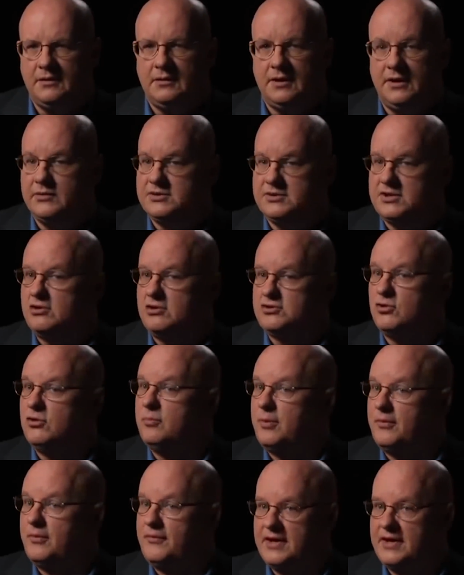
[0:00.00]
He was also a
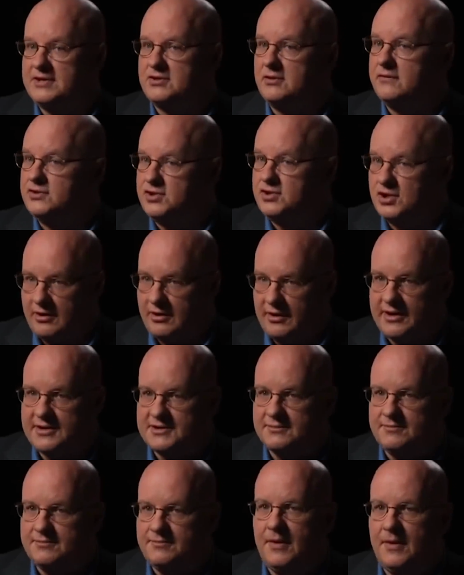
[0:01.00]
professor of
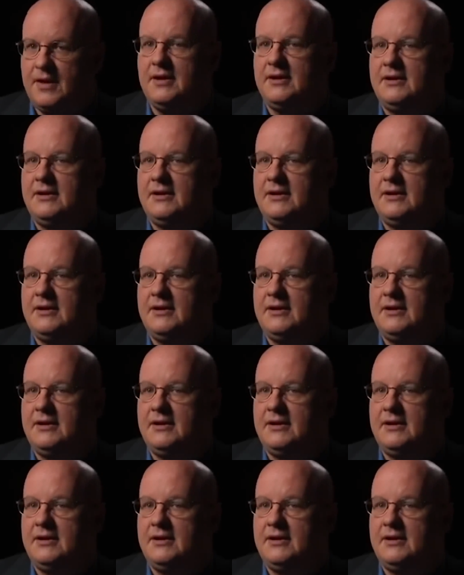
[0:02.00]
journalism